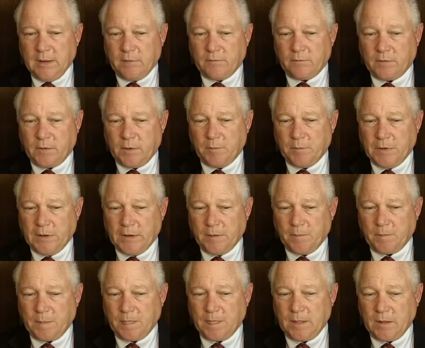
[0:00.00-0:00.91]

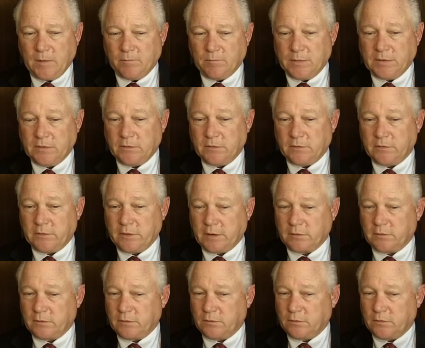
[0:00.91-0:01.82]
from business
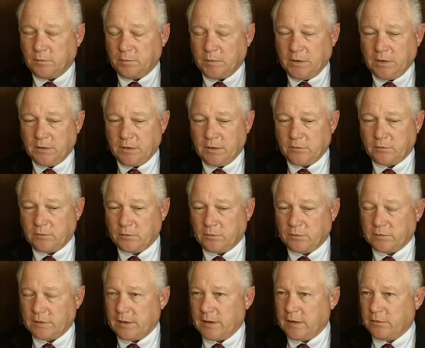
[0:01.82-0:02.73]
sectors from the industrial
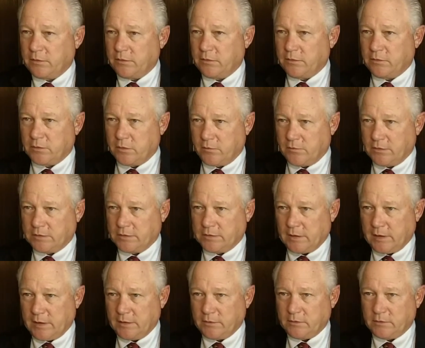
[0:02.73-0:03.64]
side to the service
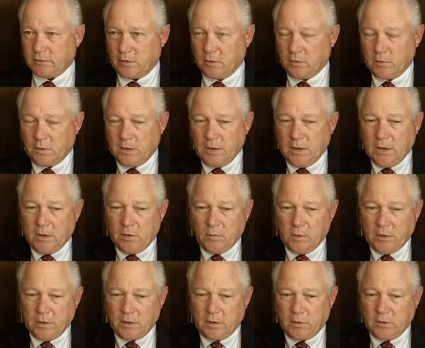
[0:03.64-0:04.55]
side. So
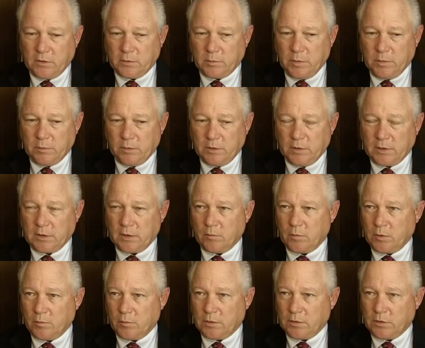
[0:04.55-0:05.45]
we encourage people to look at
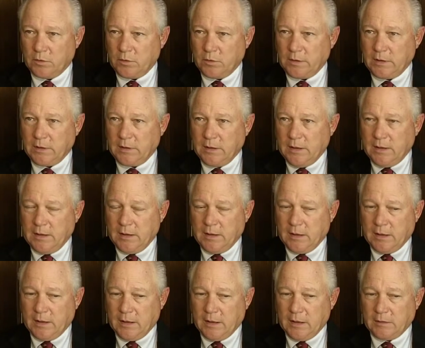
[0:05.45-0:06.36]
what we're doing.
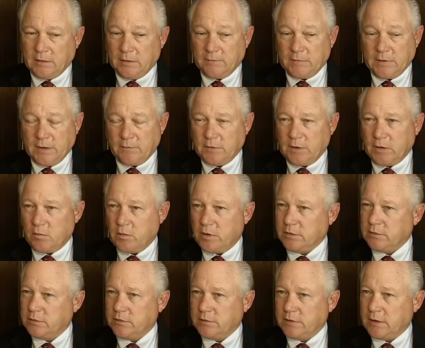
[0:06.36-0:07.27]
And if they have any
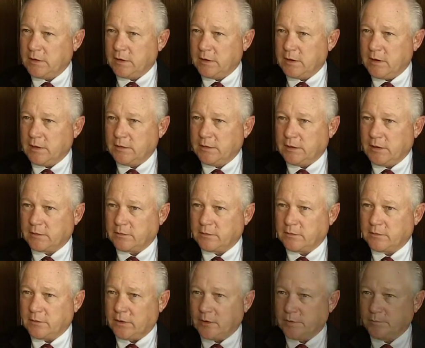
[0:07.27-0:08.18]
questions, they can contact
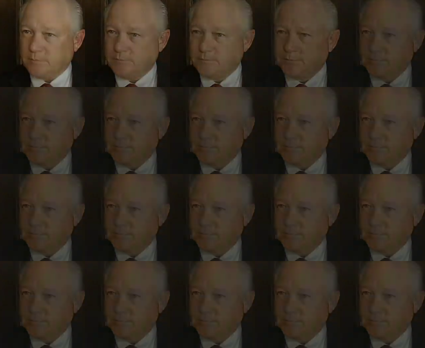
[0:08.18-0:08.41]
us there.